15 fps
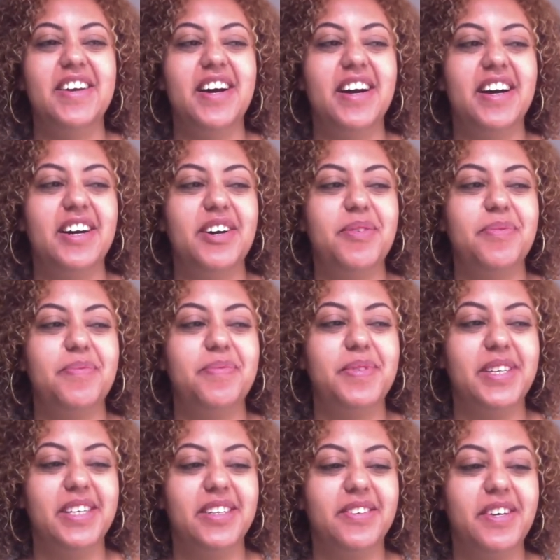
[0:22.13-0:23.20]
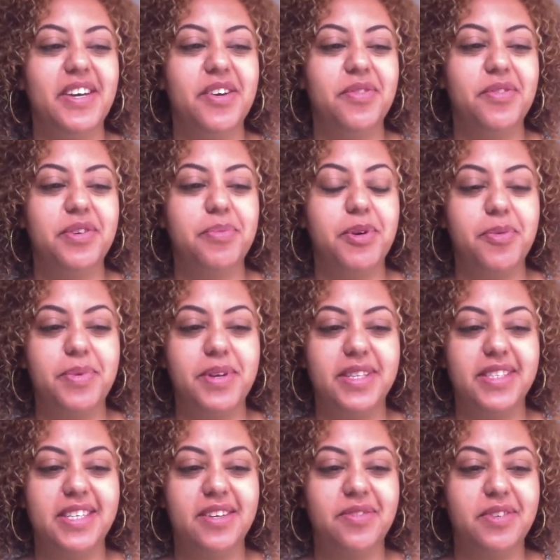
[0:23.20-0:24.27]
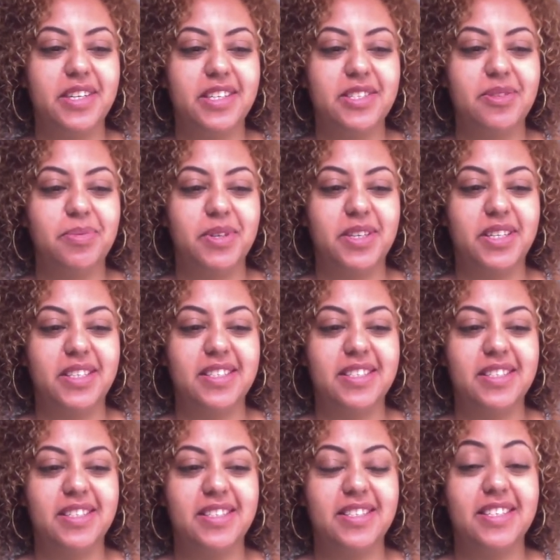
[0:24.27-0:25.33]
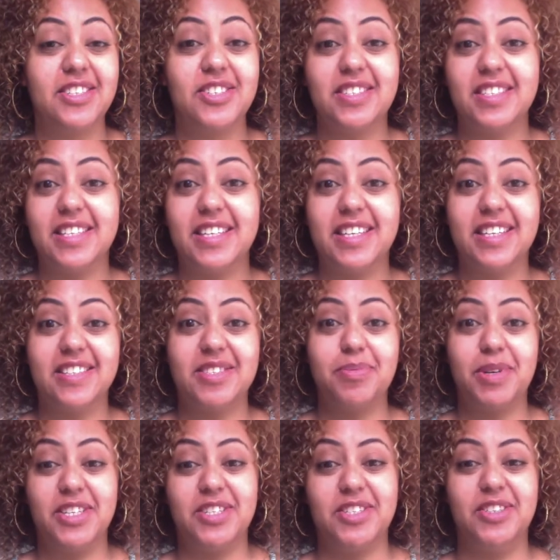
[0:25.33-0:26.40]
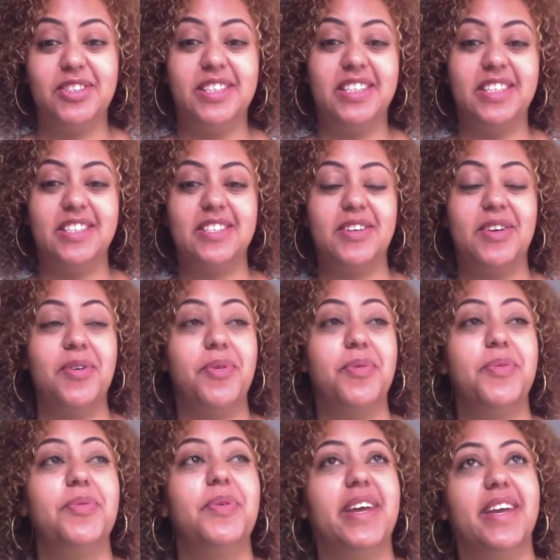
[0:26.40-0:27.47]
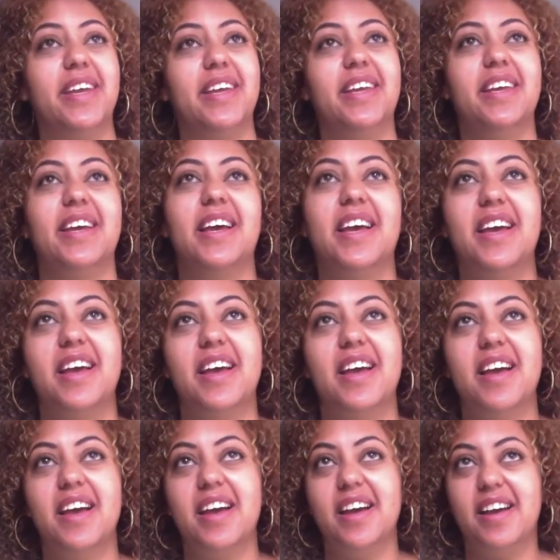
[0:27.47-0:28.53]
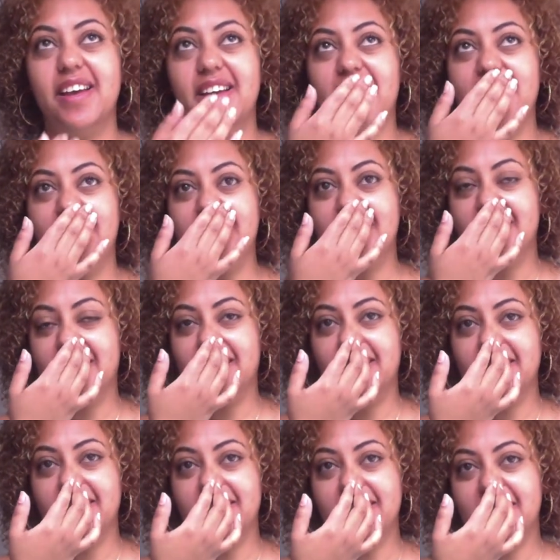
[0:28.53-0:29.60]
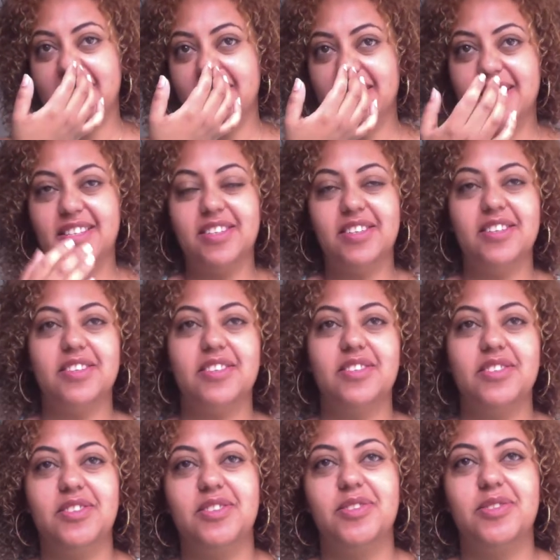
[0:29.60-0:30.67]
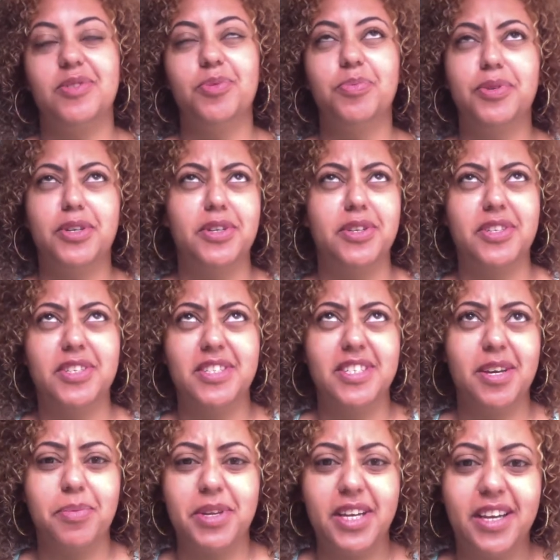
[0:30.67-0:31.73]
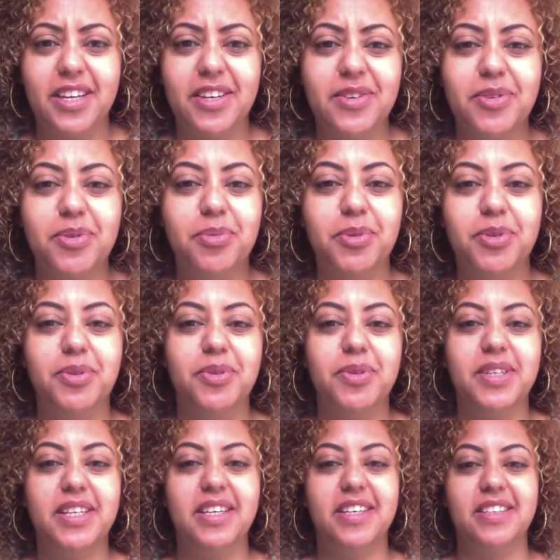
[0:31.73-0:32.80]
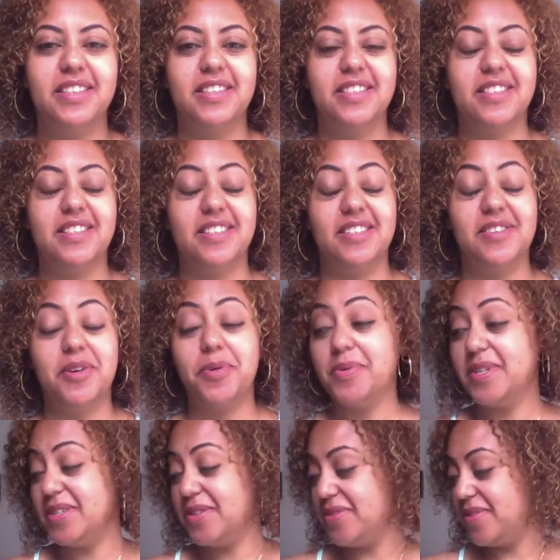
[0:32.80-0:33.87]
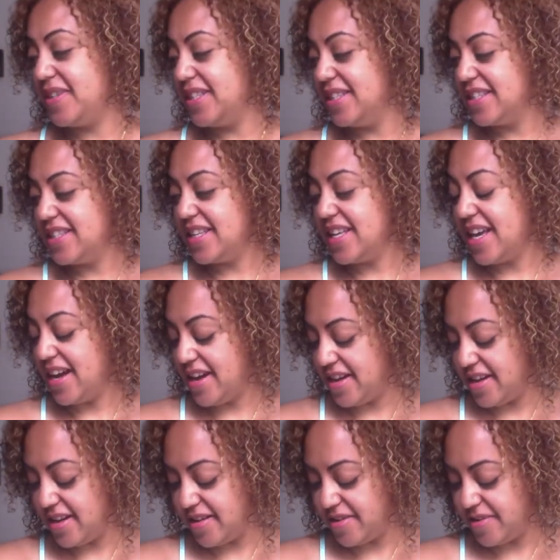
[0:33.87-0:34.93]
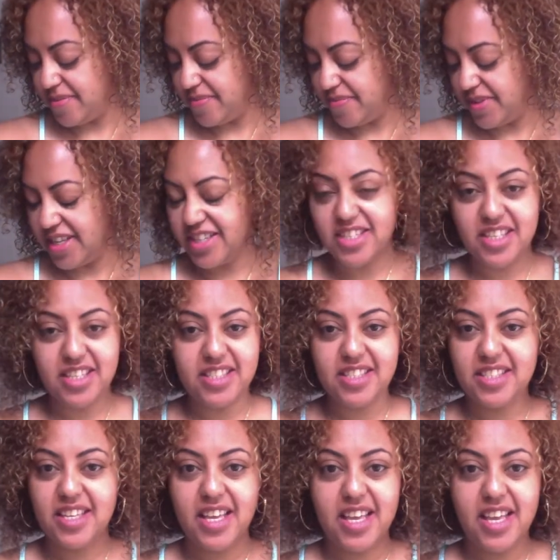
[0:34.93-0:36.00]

Every moment, every experience is interesting and special in its own way, and this super Gemini new moon is no different. It just